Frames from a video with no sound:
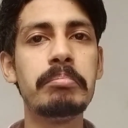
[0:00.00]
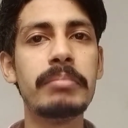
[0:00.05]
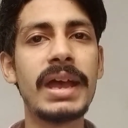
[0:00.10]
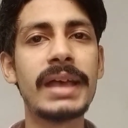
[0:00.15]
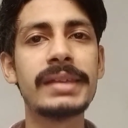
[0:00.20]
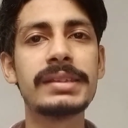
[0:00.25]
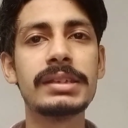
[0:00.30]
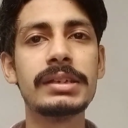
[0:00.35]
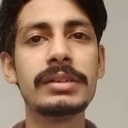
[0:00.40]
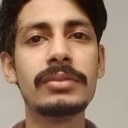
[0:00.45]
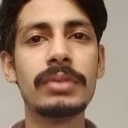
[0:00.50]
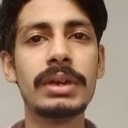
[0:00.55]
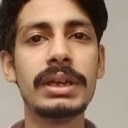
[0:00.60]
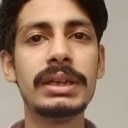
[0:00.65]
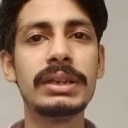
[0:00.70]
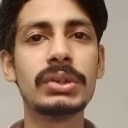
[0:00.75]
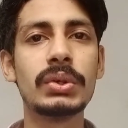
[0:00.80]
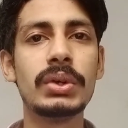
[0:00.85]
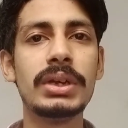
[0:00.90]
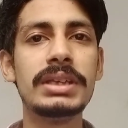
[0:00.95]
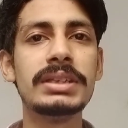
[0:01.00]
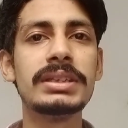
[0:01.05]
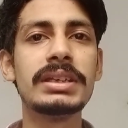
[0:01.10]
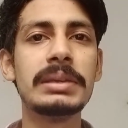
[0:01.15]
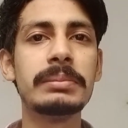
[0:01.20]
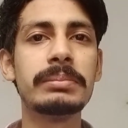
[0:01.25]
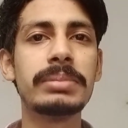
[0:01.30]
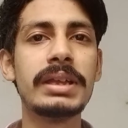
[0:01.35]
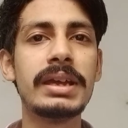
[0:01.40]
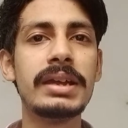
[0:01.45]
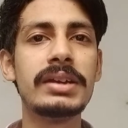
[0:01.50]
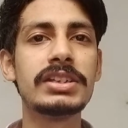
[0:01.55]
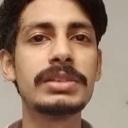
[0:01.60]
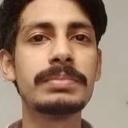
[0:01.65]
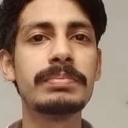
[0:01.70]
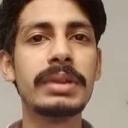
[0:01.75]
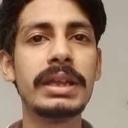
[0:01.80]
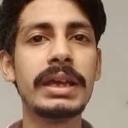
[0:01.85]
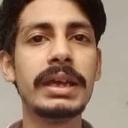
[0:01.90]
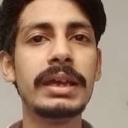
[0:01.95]
massive increase in
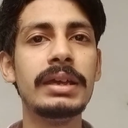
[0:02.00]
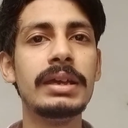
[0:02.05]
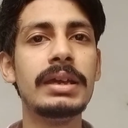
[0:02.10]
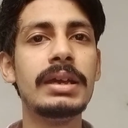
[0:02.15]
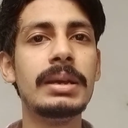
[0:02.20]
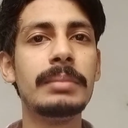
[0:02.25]
playing,